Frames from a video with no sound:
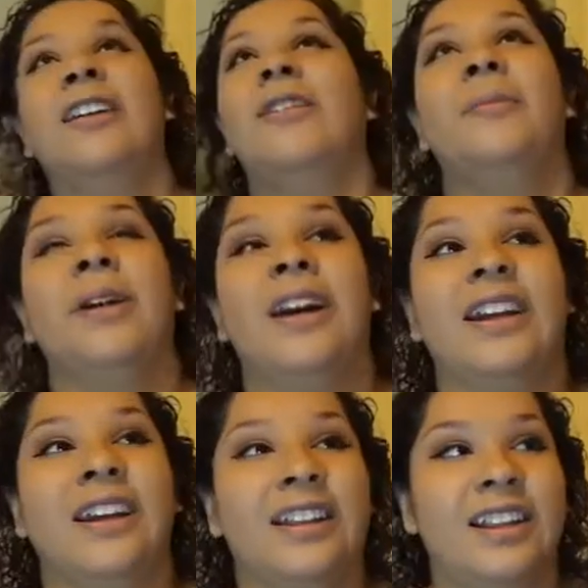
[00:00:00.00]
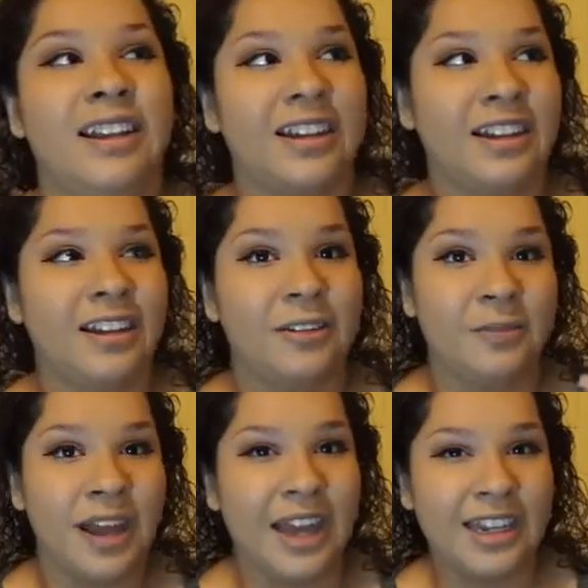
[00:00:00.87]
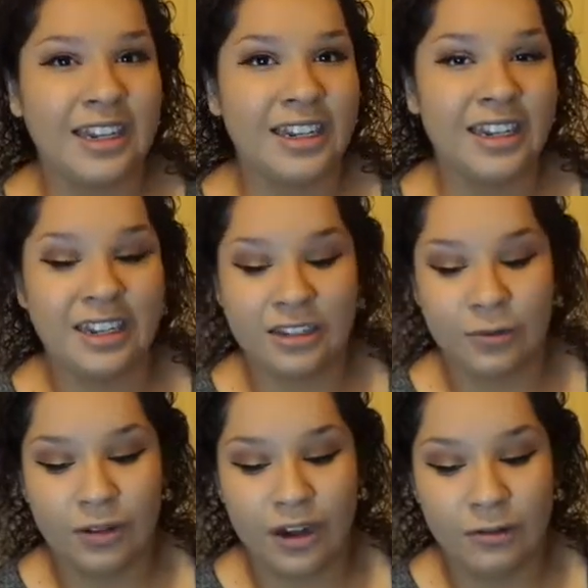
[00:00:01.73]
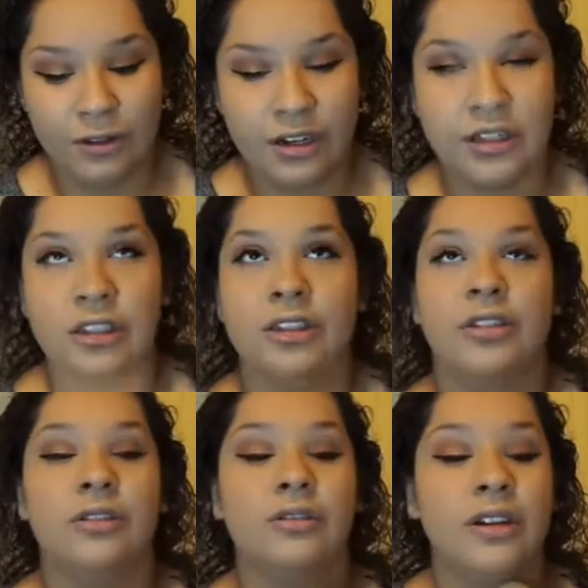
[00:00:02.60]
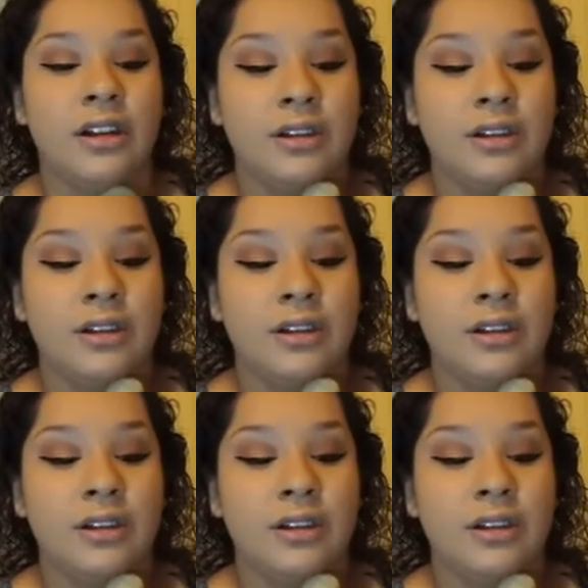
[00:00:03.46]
my ideas of what I wanted to do.